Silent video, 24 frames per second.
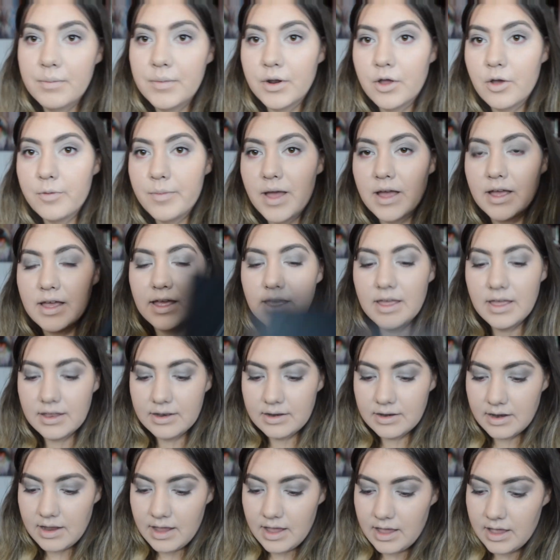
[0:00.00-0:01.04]
I'm going to go back
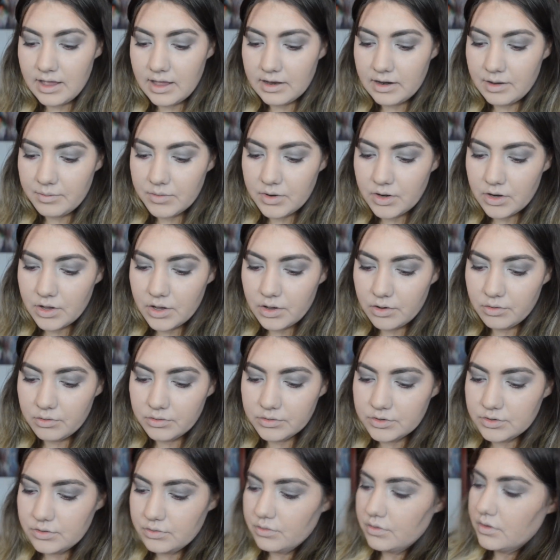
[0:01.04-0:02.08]
in and I'm going to go
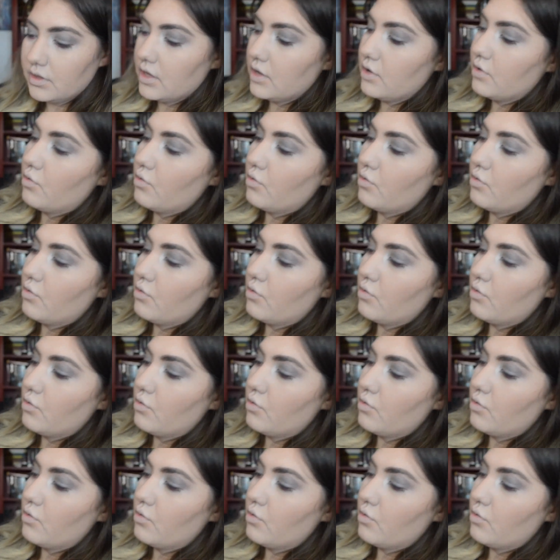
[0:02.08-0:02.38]
to the